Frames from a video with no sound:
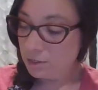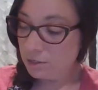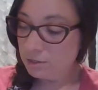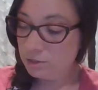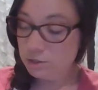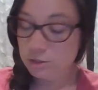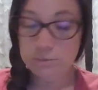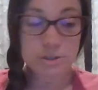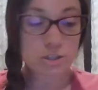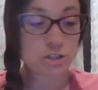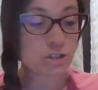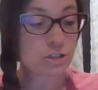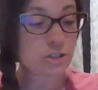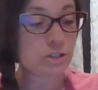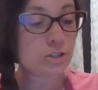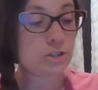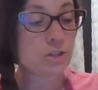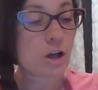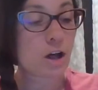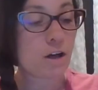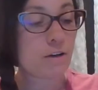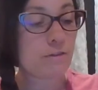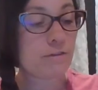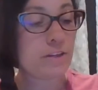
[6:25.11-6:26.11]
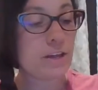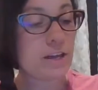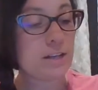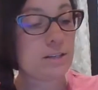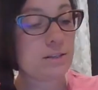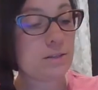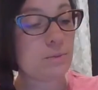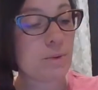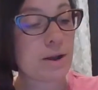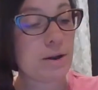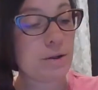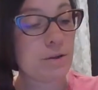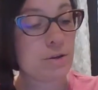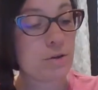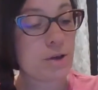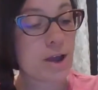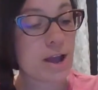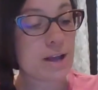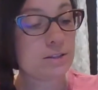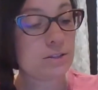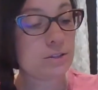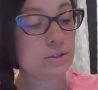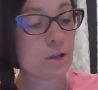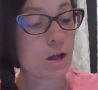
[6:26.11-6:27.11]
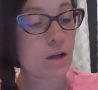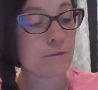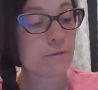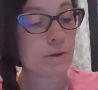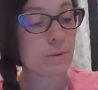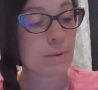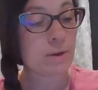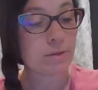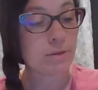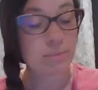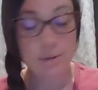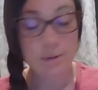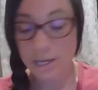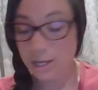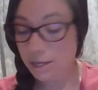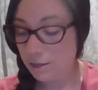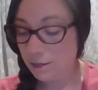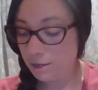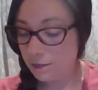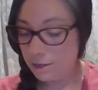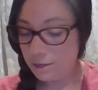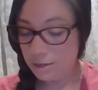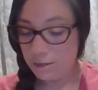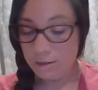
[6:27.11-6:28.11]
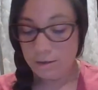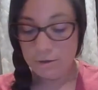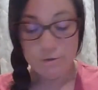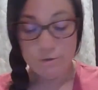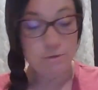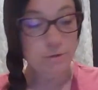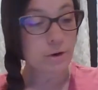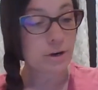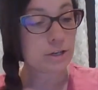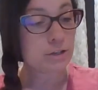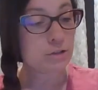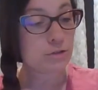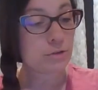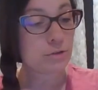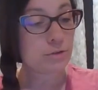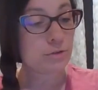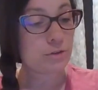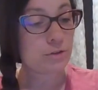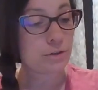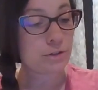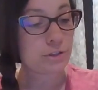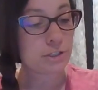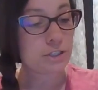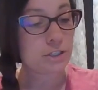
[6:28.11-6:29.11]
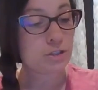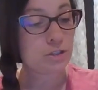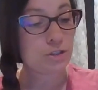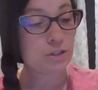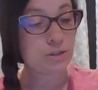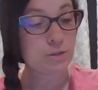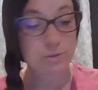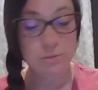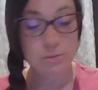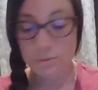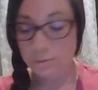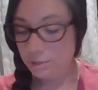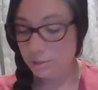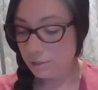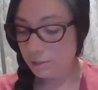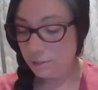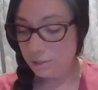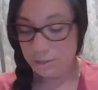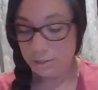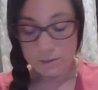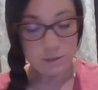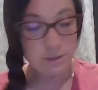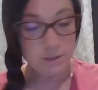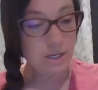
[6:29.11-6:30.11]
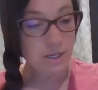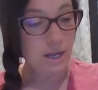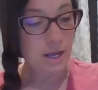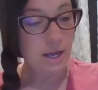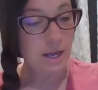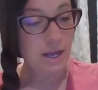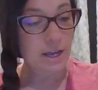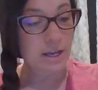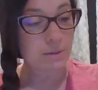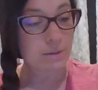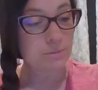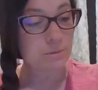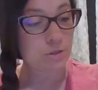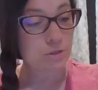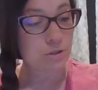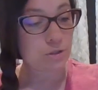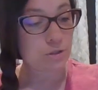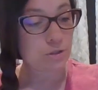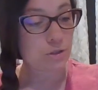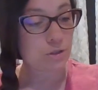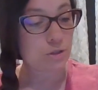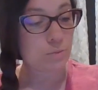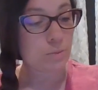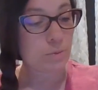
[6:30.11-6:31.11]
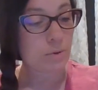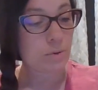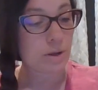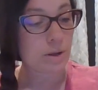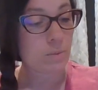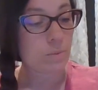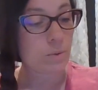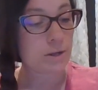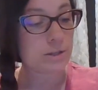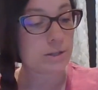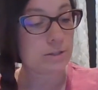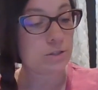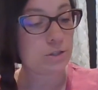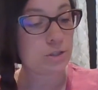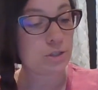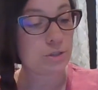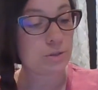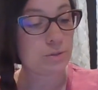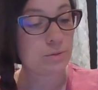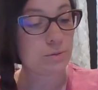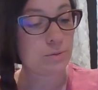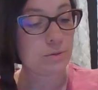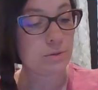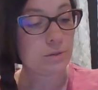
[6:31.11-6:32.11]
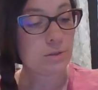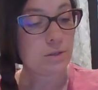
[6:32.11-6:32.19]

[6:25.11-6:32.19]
So let me just solve this. Why don't you guys solve it with me? 432 times 2.12